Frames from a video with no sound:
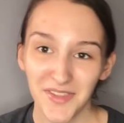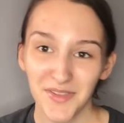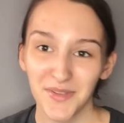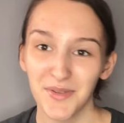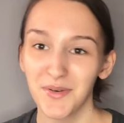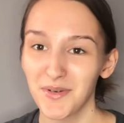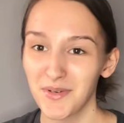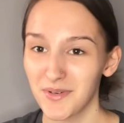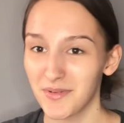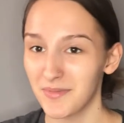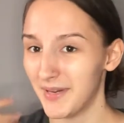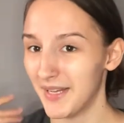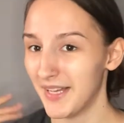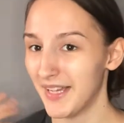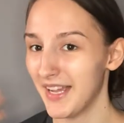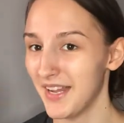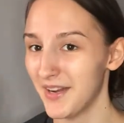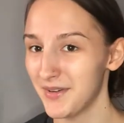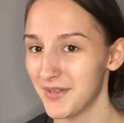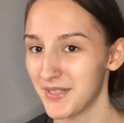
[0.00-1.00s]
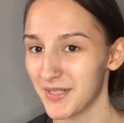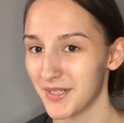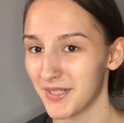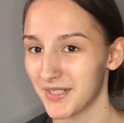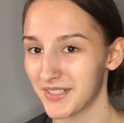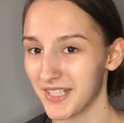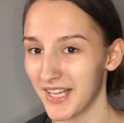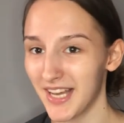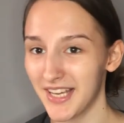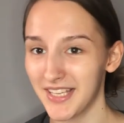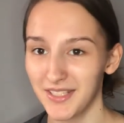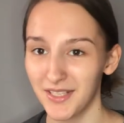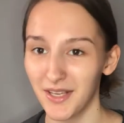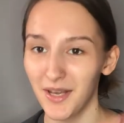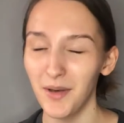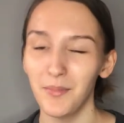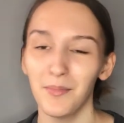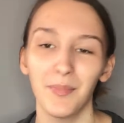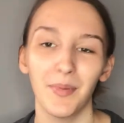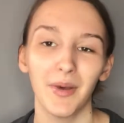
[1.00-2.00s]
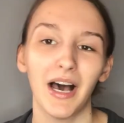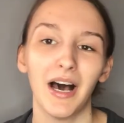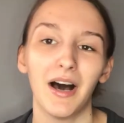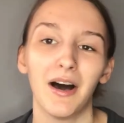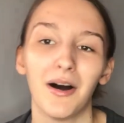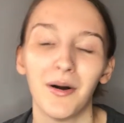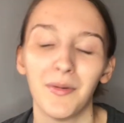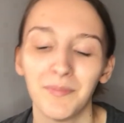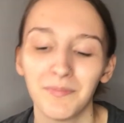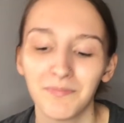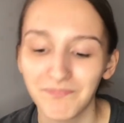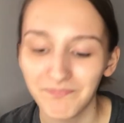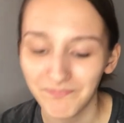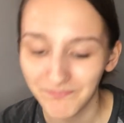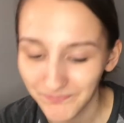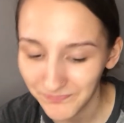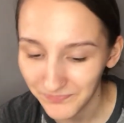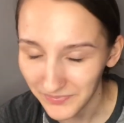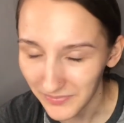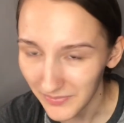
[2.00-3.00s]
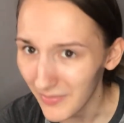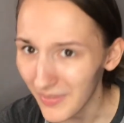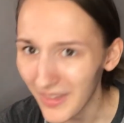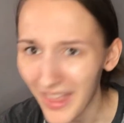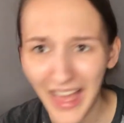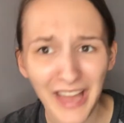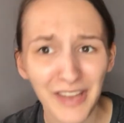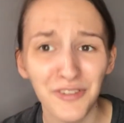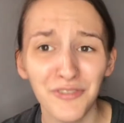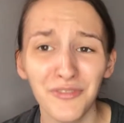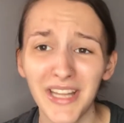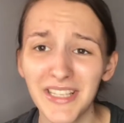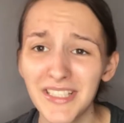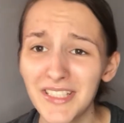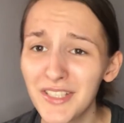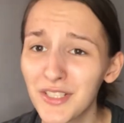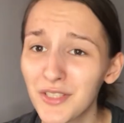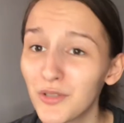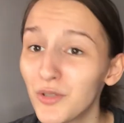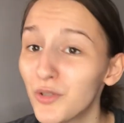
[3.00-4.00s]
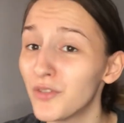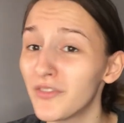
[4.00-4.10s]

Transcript: So my hair is all tied up. And ready to go.